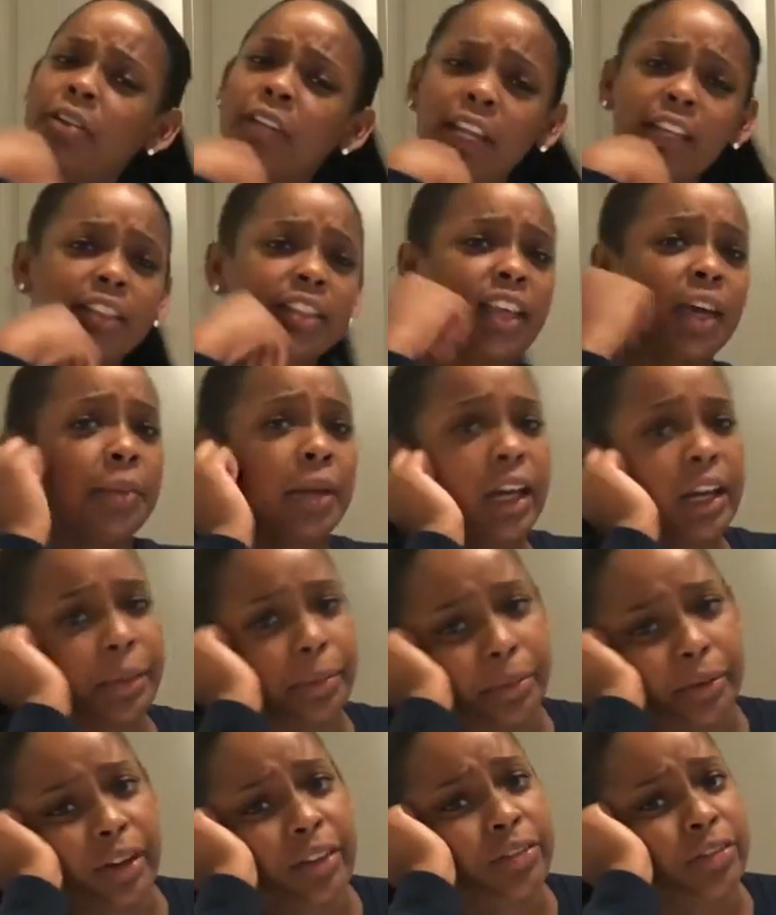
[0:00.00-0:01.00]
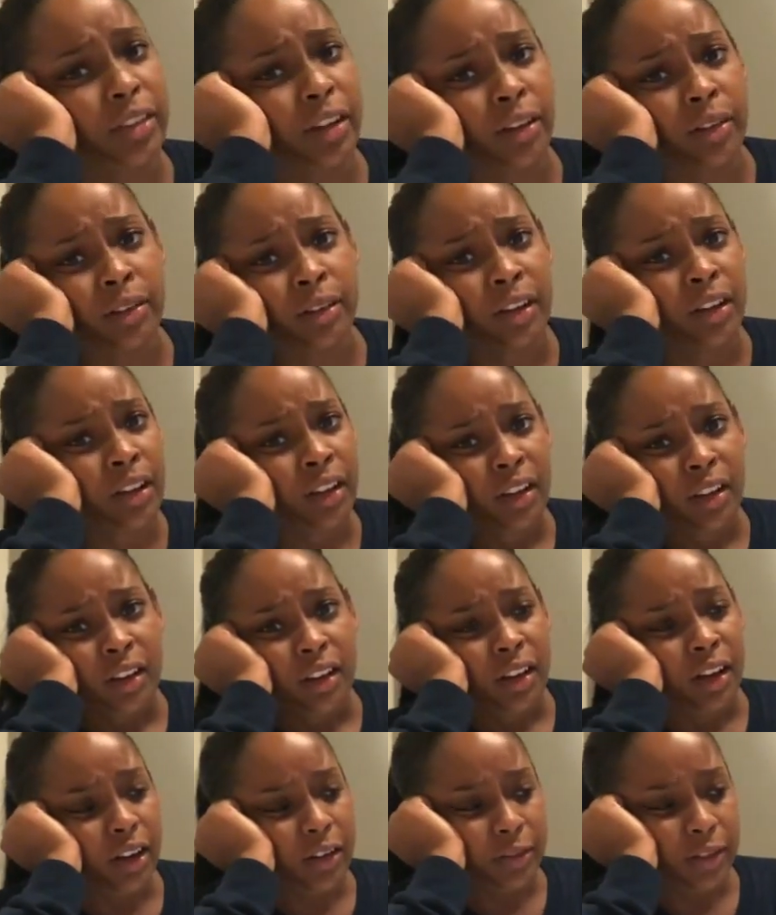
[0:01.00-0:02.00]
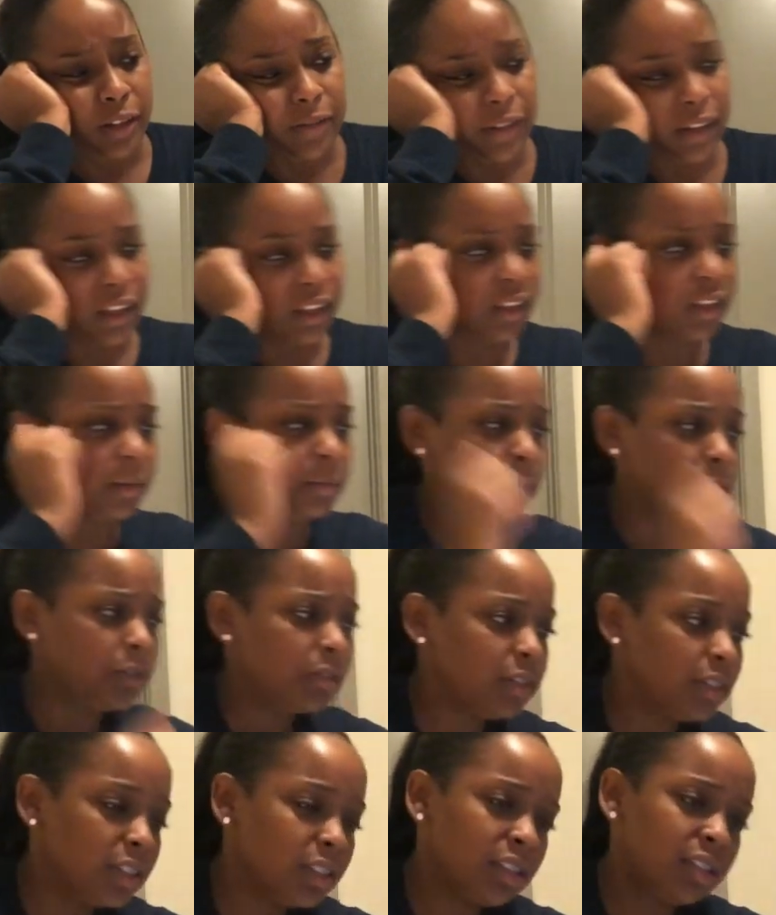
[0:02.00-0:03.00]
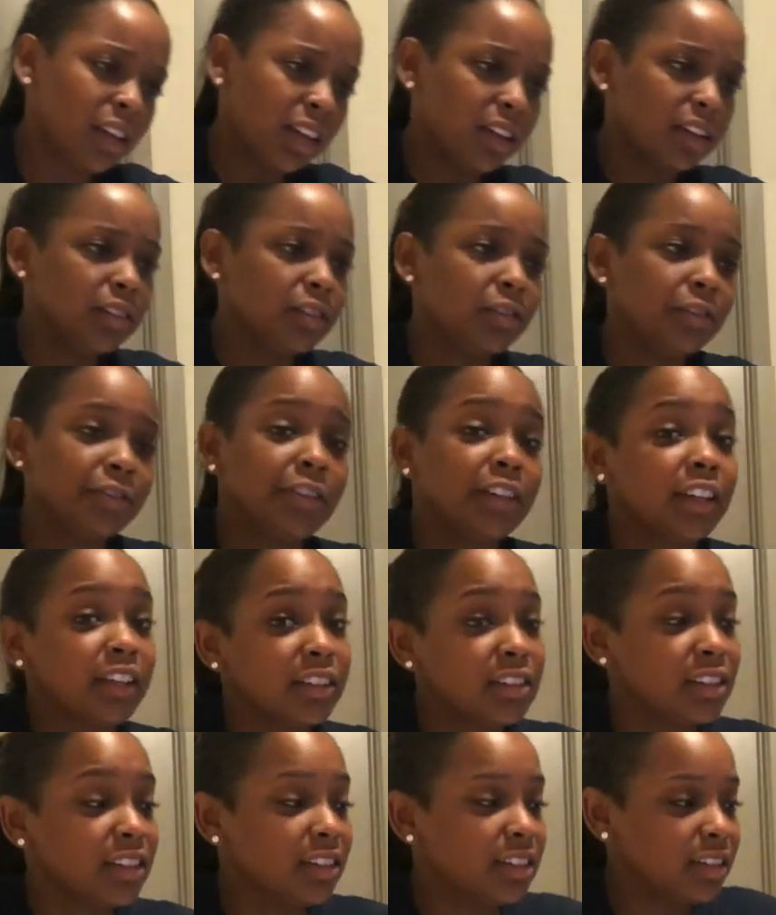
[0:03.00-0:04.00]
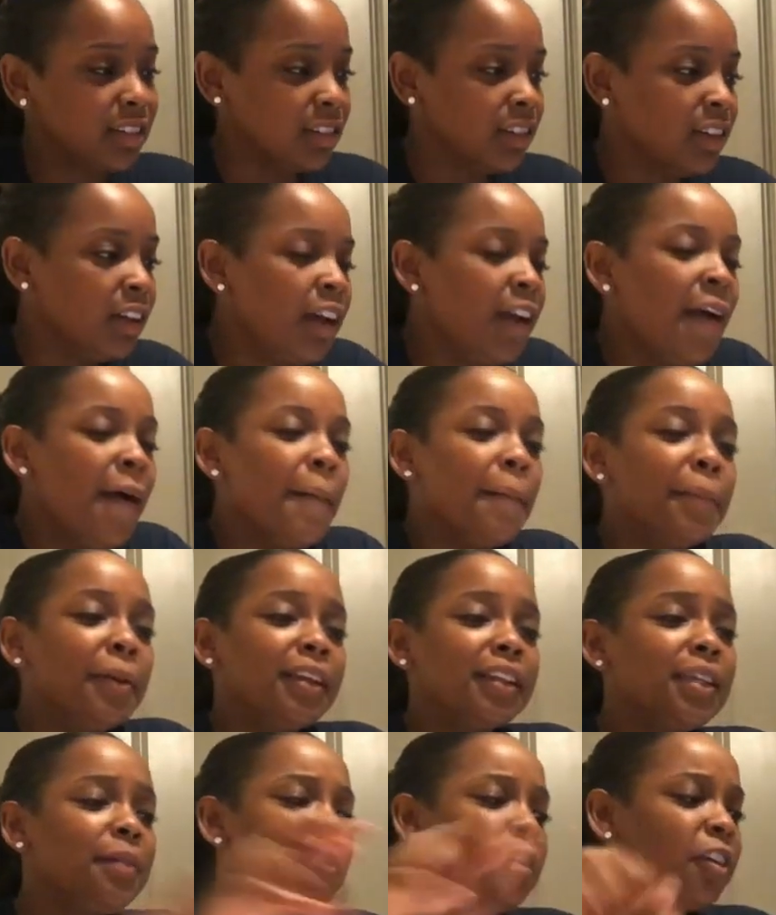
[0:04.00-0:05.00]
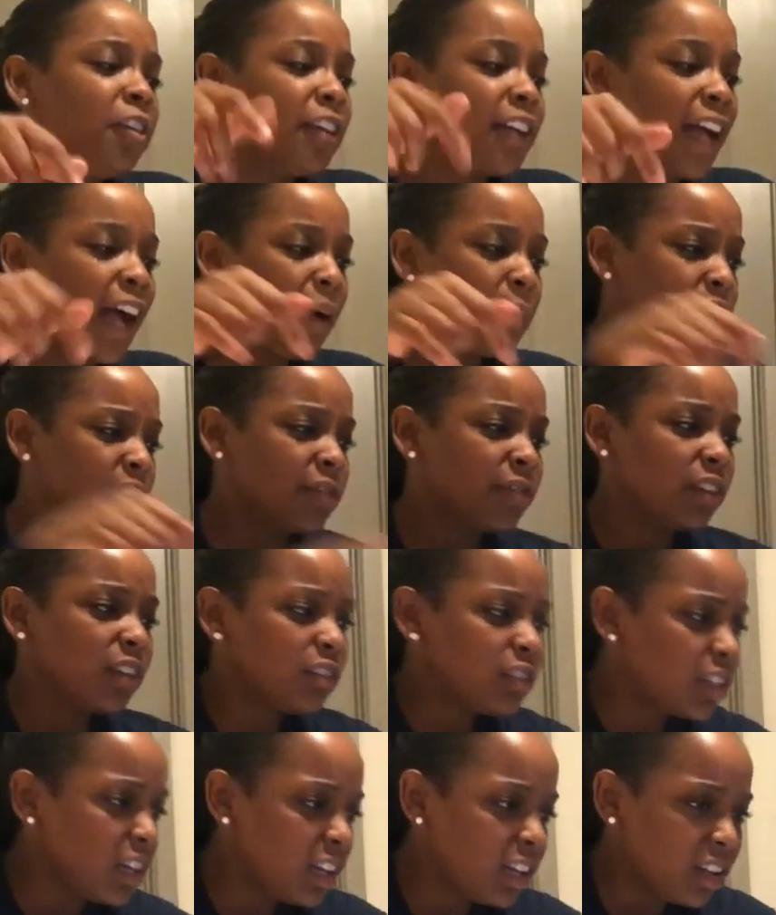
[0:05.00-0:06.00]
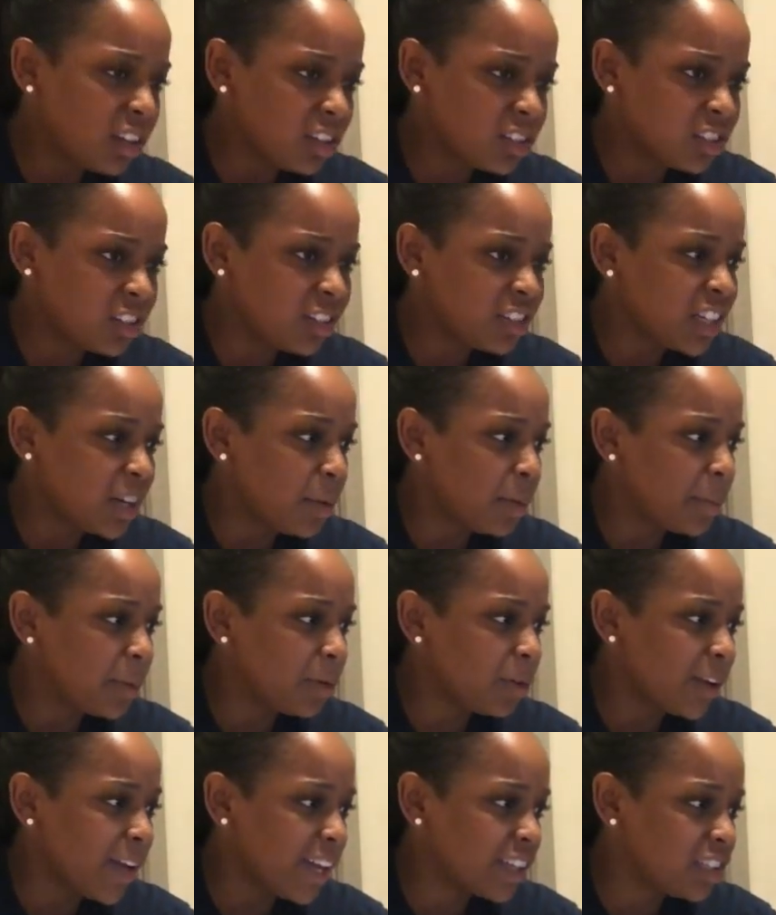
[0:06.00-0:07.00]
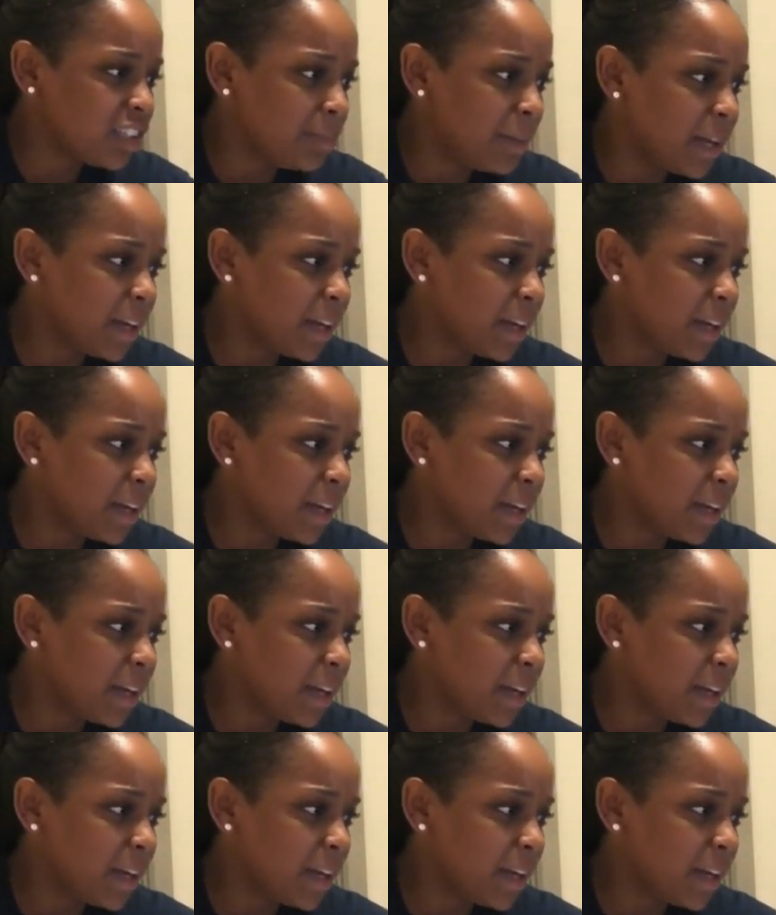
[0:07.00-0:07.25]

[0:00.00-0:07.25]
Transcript: they just got me out of breath though. I don't know if I can keep doing this. I can do it for the NCT. But let me know in the comments if there's any other songs y'all want me to react to